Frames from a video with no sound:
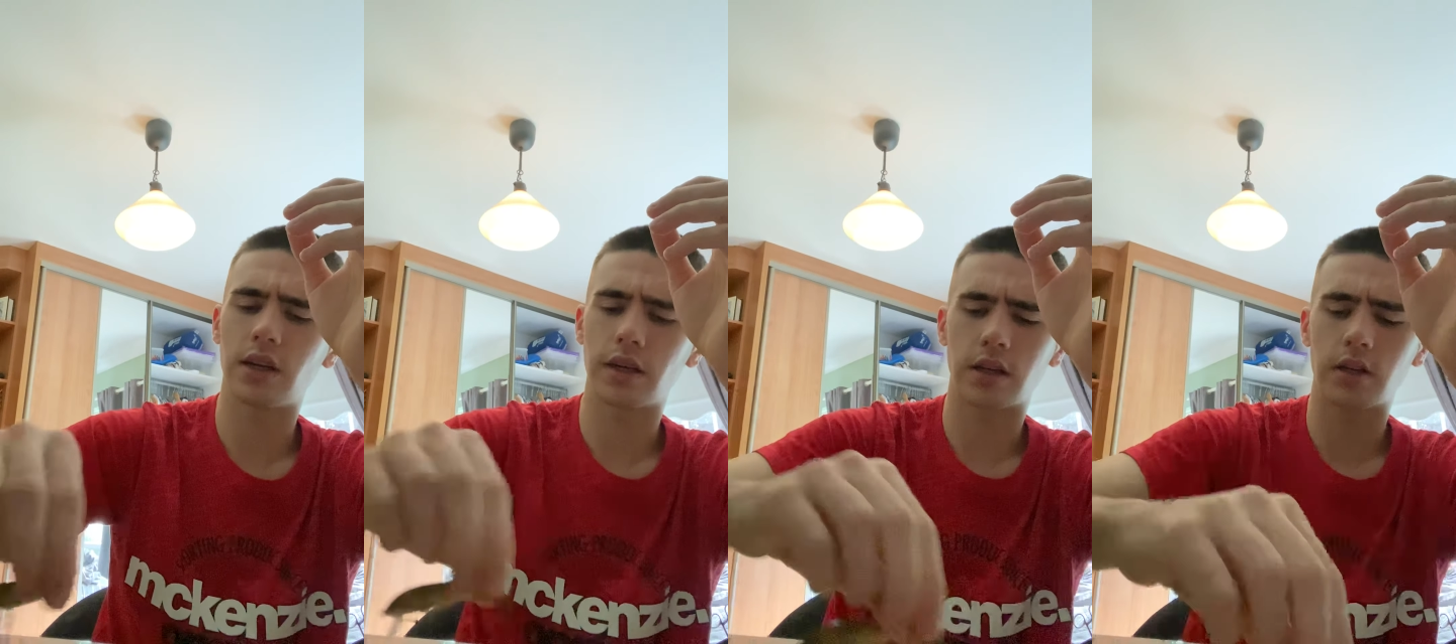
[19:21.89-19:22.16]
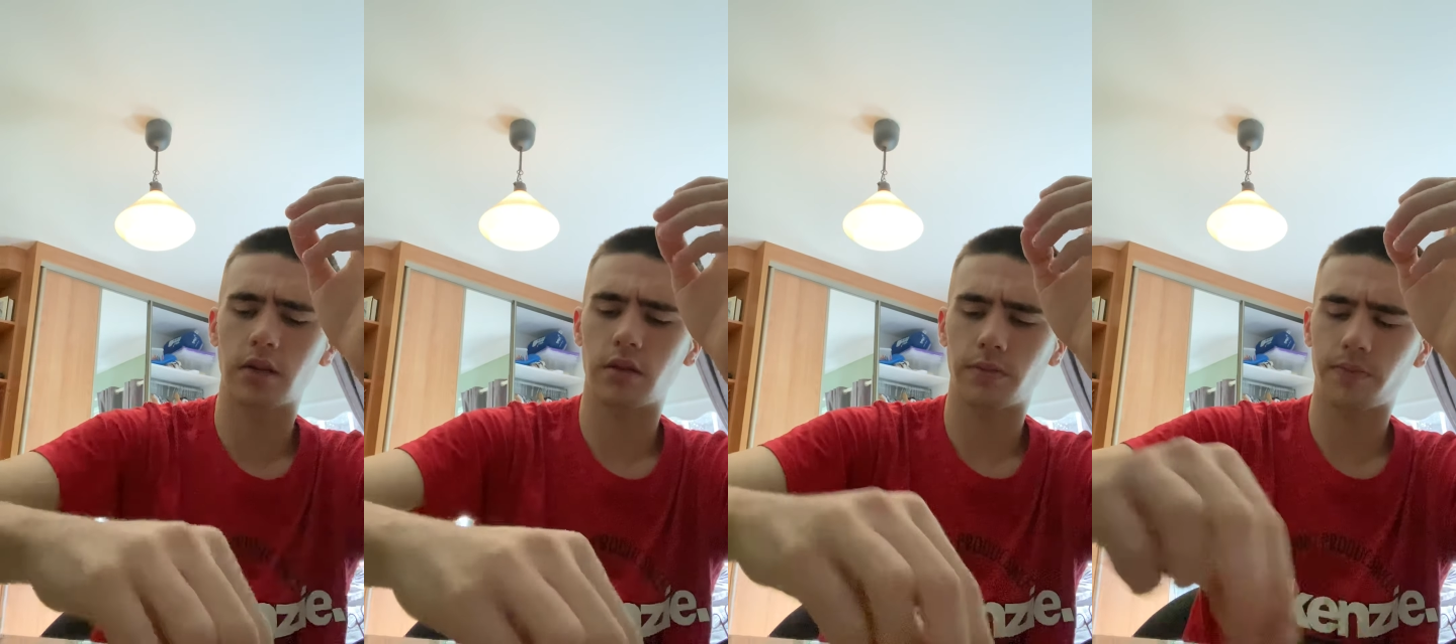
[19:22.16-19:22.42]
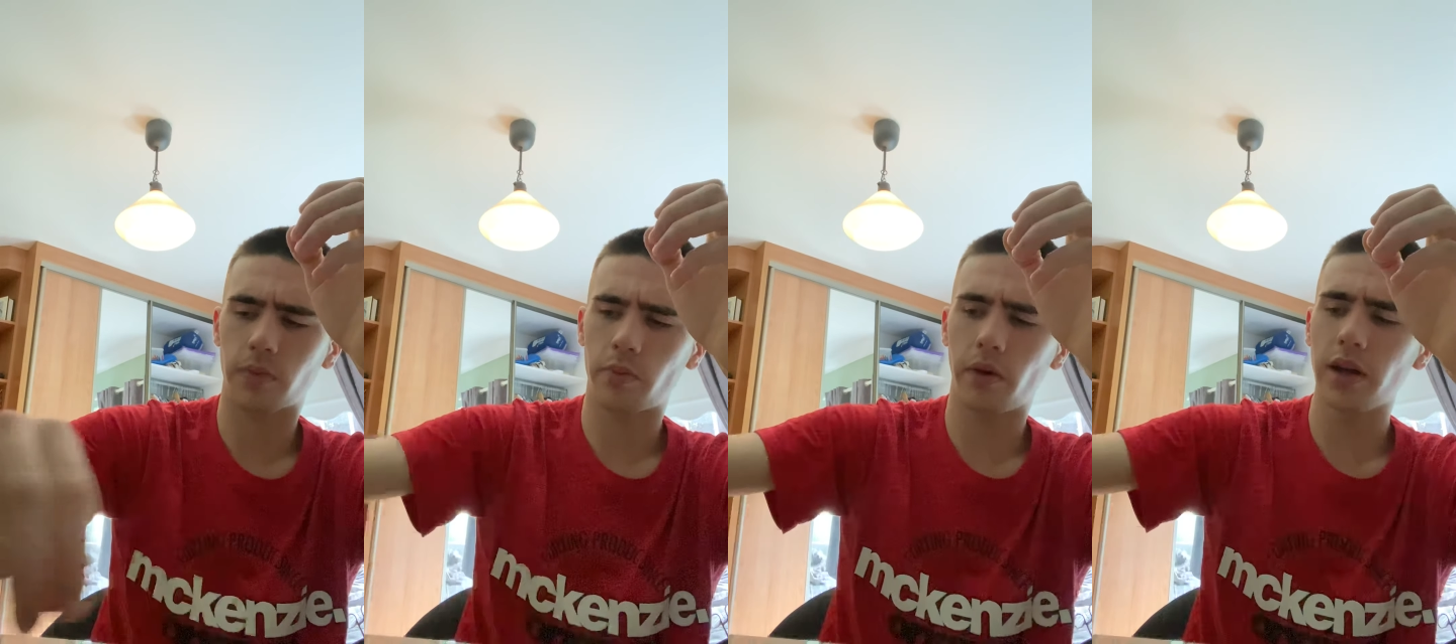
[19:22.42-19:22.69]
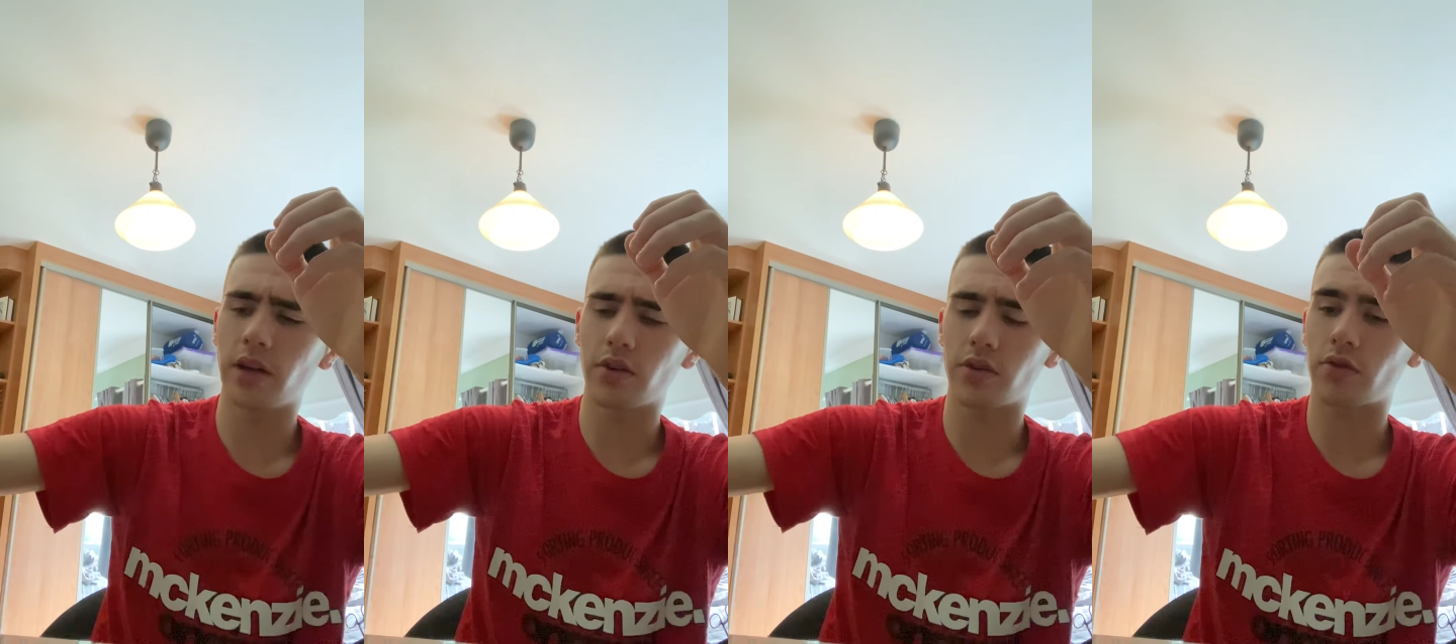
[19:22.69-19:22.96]
Like,
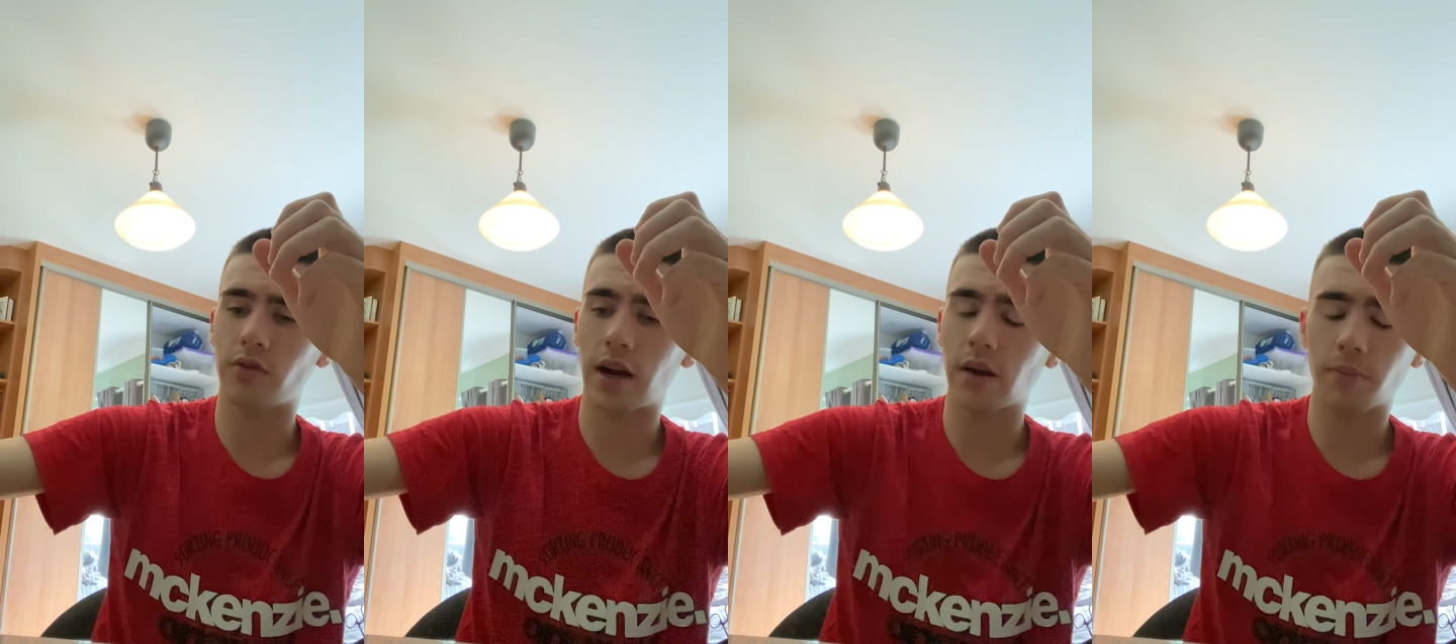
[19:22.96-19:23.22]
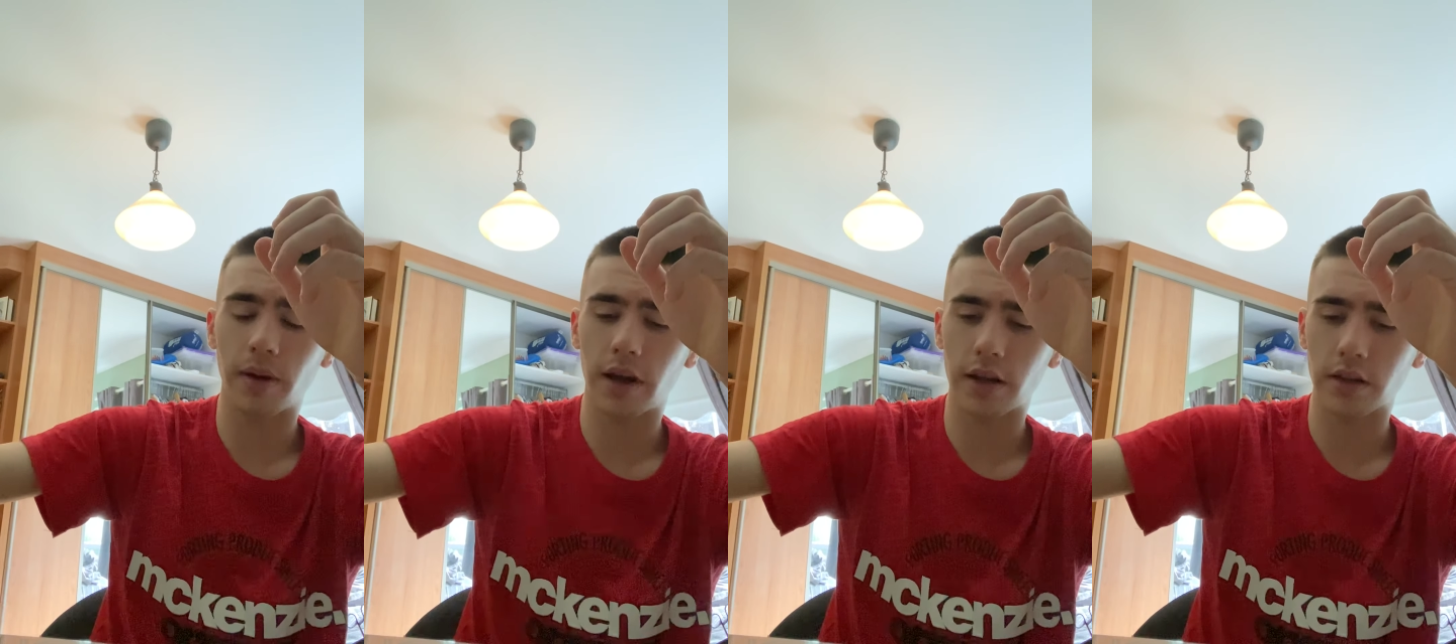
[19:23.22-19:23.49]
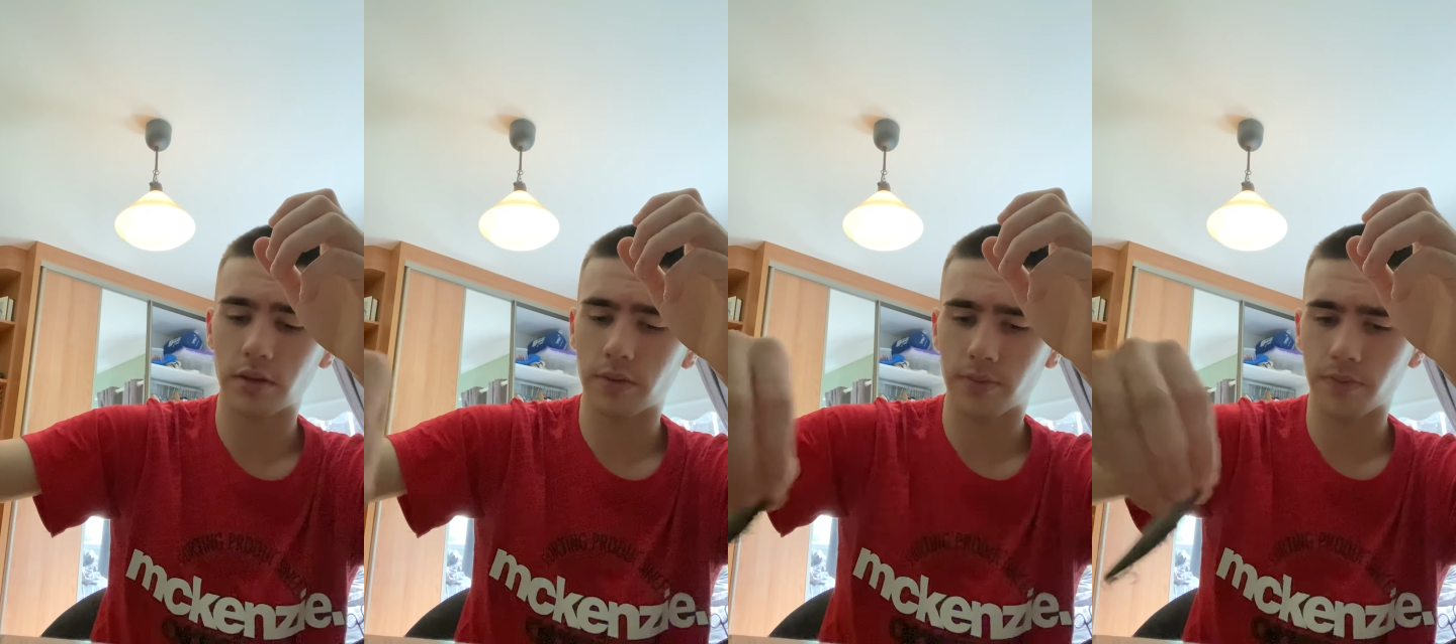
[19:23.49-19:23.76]
buy a crankbait.